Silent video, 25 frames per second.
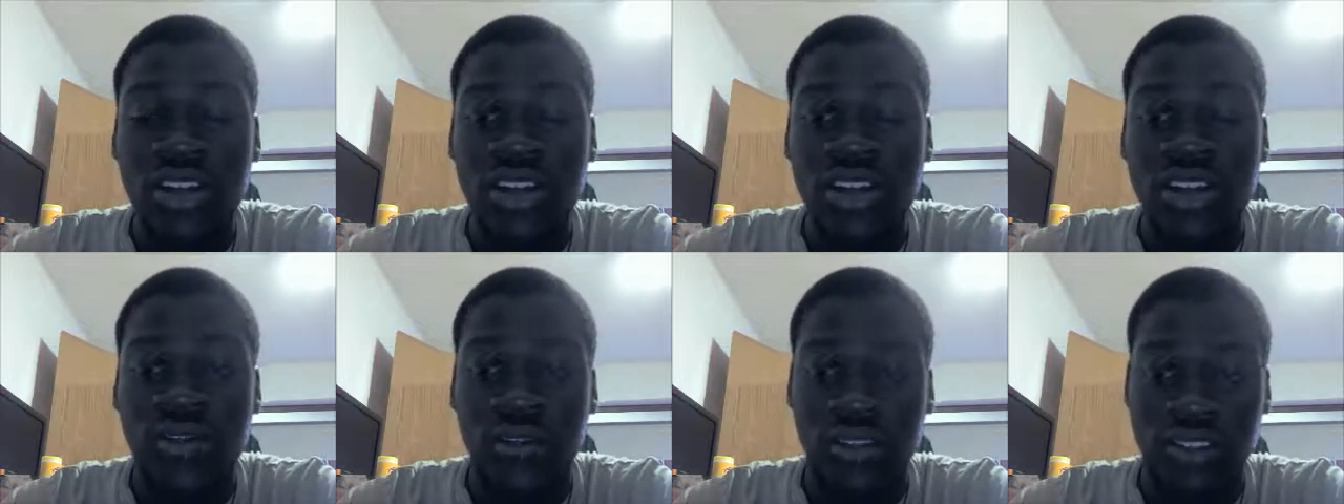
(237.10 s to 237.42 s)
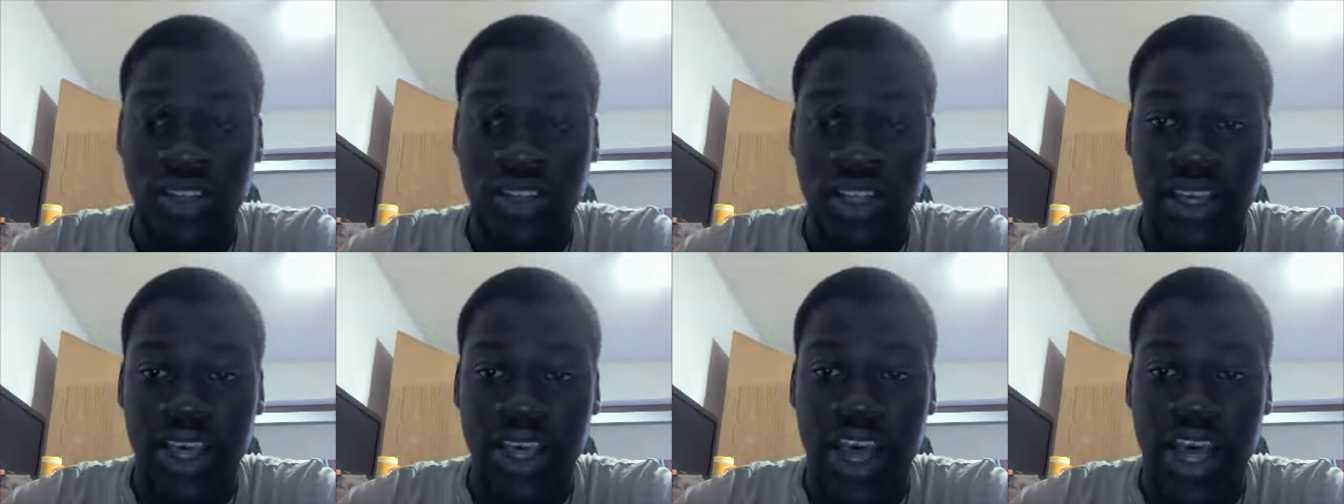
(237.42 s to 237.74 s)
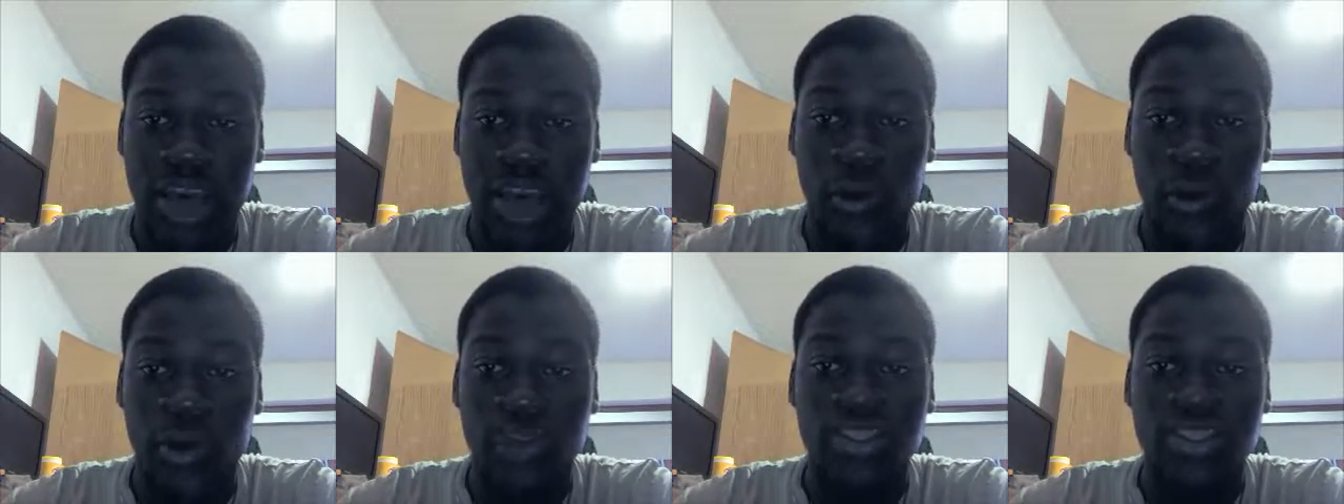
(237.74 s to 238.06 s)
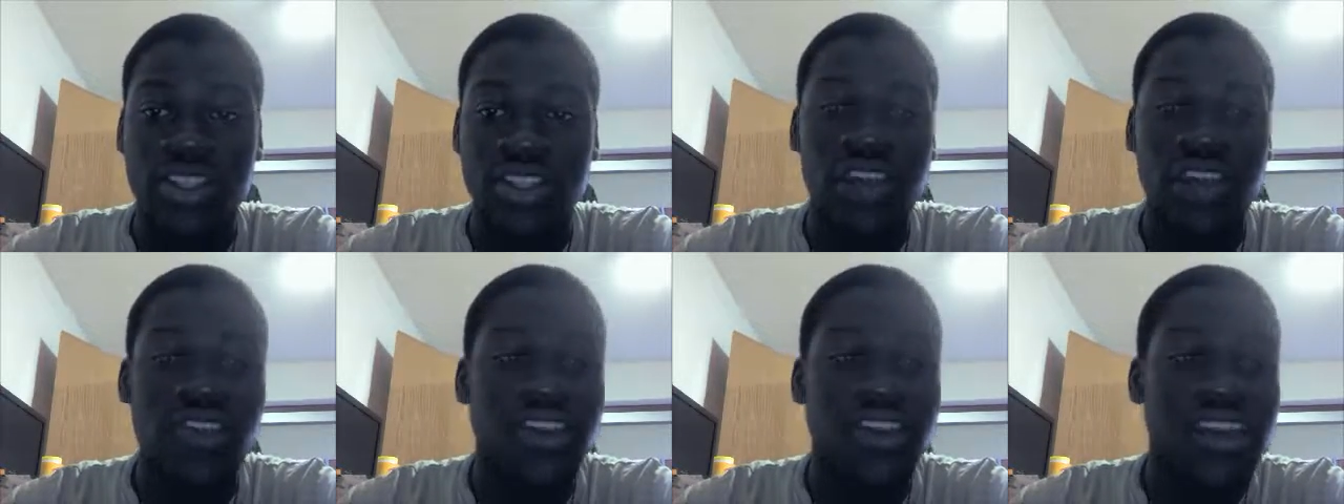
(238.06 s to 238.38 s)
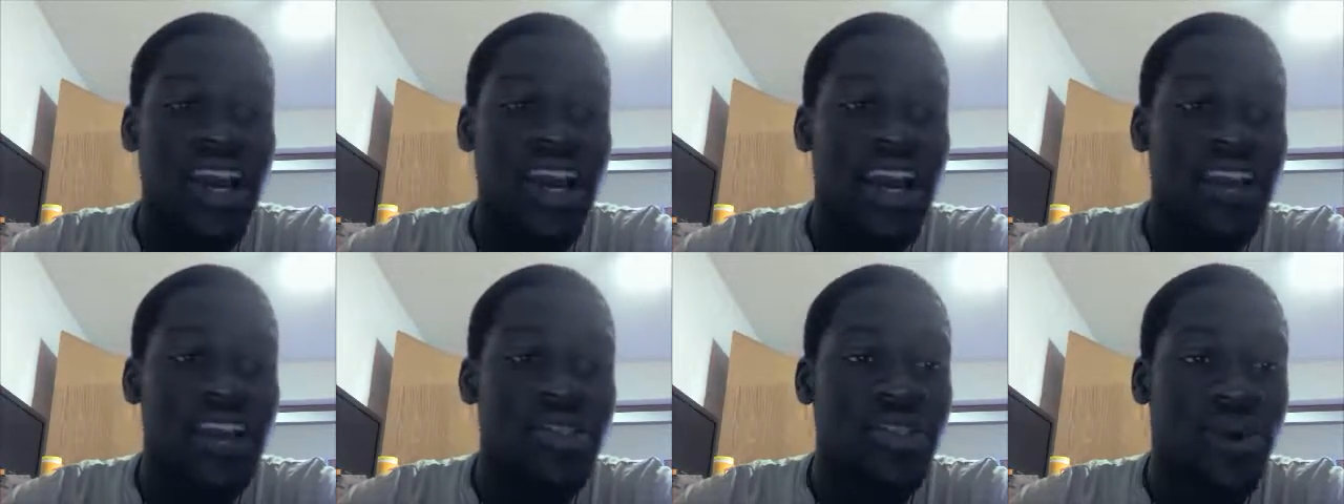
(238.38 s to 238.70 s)
Versus the Cowboys. They're the
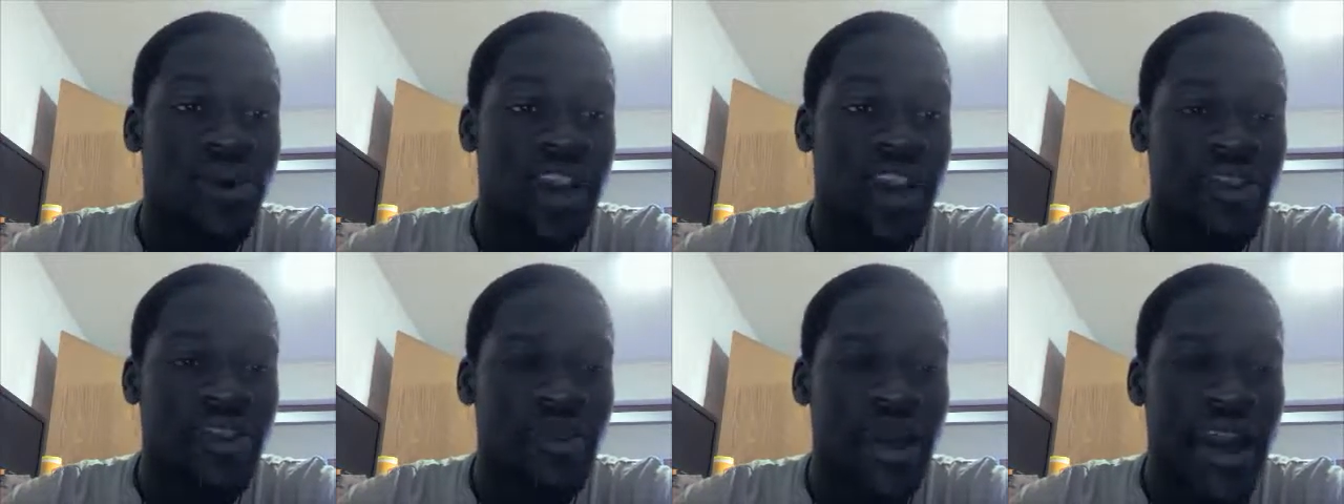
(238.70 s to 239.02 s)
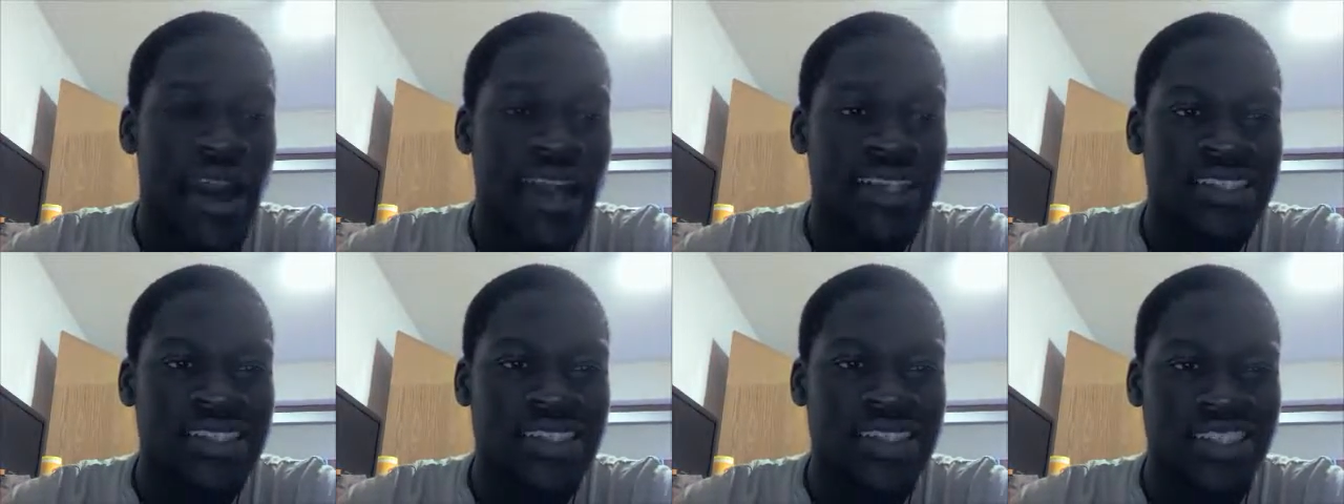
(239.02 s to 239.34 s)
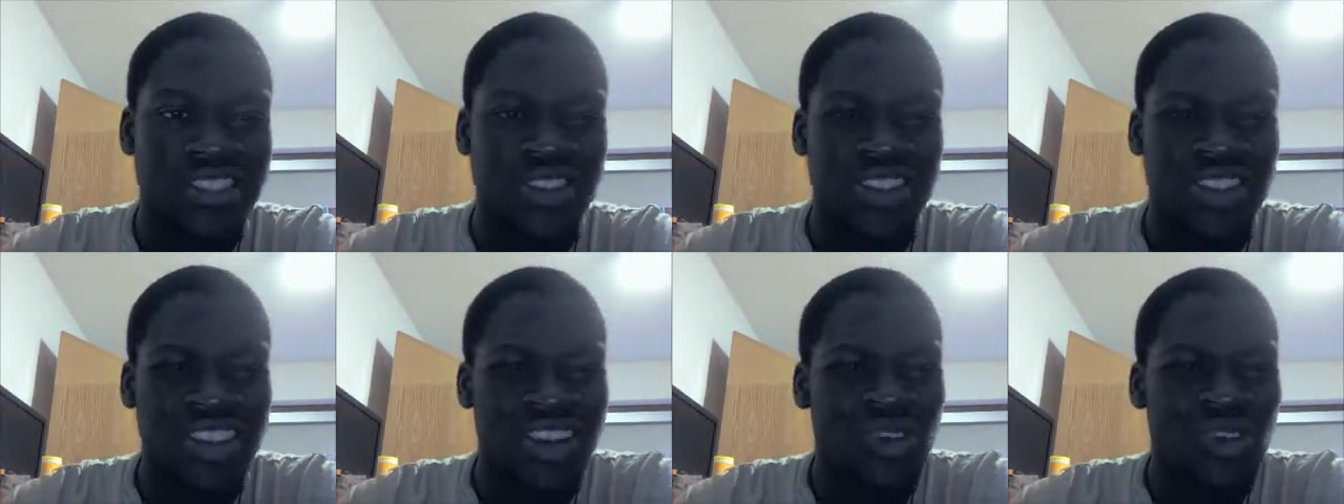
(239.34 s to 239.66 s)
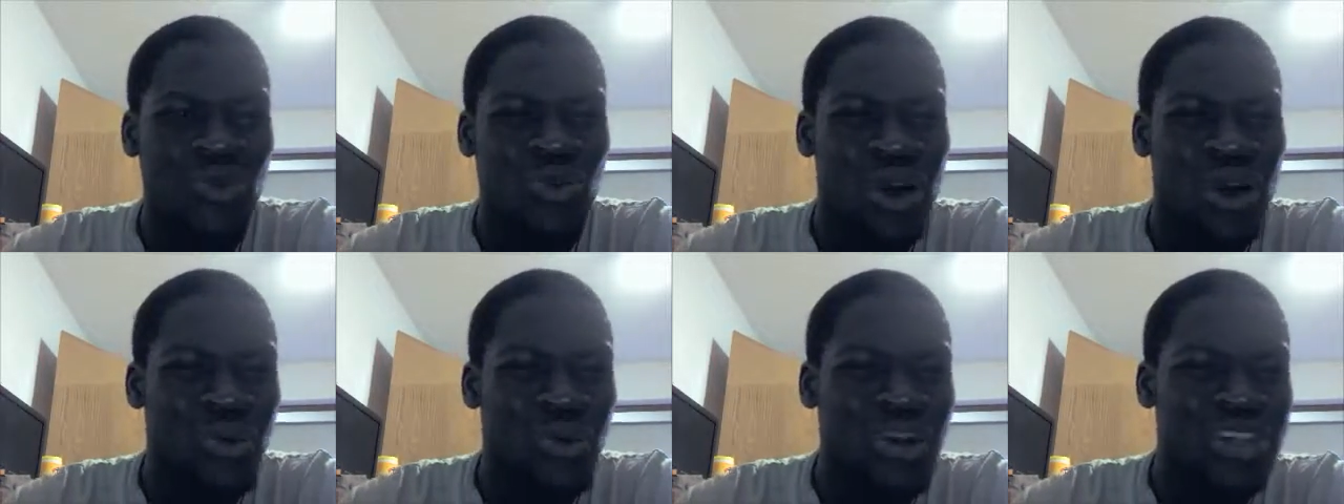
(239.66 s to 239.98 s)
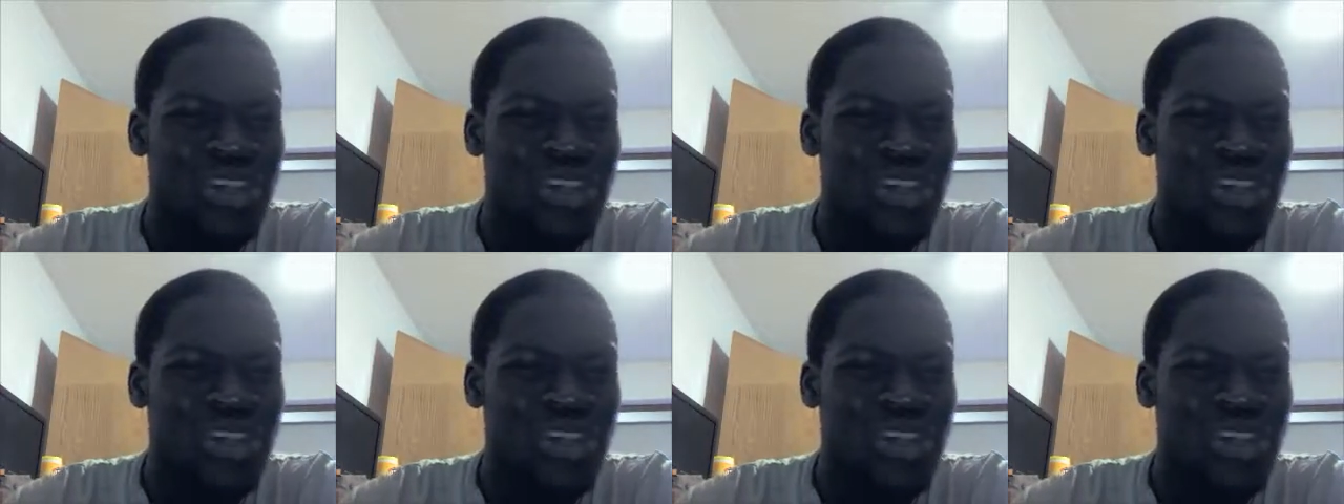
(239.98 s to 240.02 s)
9th-ranked pass D. So you think, why would I